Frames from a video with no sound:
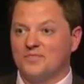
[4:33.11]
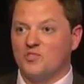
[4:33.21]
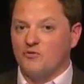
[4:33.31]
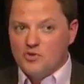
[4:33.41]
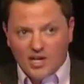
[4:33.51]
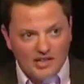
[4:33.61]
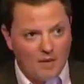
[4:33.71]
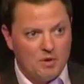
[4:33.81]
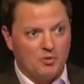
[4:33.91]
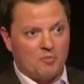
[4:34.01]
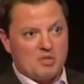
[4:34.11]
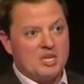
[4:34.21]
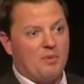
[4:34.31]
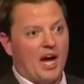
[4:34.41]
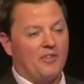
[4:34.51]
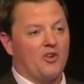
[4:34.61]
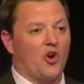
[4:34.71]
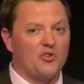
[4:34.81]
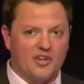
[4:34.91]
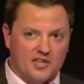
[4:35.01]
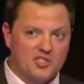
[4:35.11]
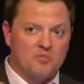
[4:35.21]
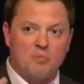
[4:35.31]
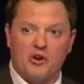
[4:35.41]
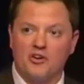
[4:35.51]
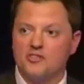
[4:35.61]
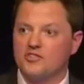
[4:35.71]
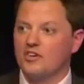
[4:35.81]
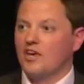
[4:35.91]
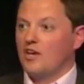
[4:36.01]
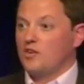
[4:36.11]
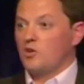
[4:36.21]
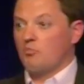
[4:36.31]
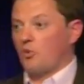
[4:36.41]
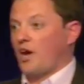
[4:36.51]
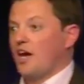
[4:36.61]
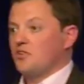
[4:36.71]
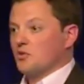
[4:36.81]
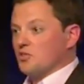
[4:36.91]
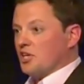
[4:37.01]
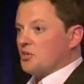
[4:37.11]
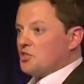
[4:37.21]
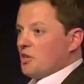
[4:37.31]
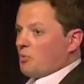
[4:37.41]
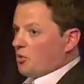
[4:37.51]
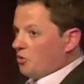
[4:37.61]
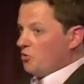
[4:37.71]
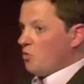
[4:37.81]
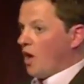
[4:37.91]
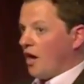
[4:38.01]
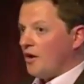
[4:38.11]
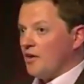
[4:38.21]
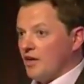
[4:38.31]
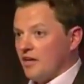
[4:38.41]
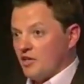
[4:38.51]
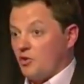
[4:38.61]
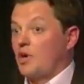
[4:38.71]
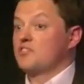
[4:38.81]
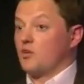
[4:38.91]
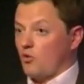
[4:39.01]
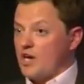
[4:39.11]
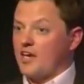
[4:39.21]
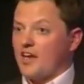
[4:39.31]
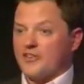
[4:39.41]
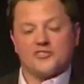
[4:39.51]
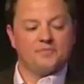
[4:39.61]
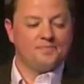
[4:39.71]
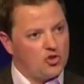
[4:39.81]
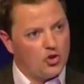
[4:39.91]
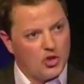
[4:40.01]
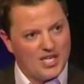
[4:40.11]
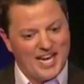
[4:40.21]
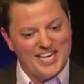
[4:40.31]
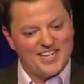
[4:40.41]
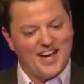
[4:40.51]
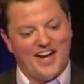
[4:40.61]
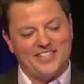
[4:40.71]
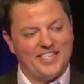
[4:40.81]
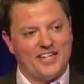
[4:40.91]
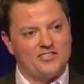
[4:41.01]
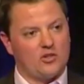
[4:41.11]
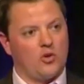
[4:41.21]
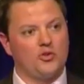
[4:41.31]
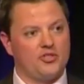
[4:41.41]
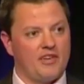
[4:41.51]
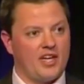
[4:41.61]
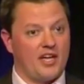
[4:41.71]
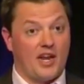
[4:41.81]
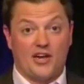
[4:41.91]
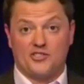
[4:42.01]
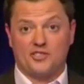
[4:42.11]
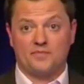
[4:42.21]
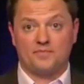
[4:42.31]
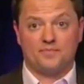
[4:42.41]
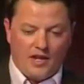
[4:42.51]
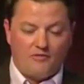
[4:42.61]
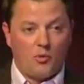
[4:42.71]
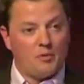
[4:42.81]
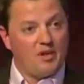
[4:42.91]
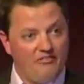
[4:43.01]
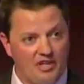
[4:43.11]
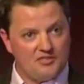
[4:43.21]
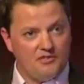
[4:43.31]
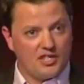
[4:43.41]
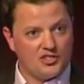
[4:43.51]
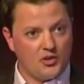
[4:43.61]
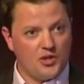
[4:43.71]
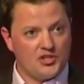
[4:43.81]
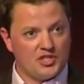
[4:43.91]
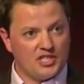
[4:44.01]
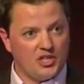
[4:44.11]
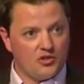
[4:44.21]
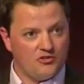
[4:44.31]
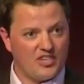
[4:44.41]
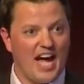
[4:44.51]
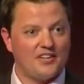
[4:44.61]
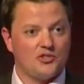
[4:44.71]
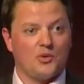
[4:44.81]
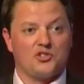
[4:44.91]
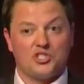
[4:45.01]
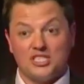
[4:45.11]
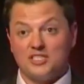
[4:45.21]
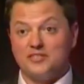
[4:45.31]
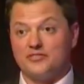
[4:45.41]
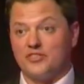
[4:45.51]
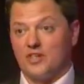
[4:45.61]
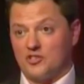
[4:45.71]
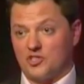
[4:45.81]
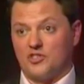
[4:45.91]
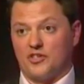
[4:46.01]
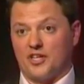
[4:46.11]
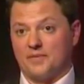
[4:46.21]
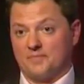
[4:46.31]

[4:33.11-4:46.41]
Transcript: So if you can allow people to peek behind the curtain and experience your brand, your leadership, or who you are, creates a great connection. Create context to cultivate connection. And if you want to be an effective next generation leader, you've got to achieve agility.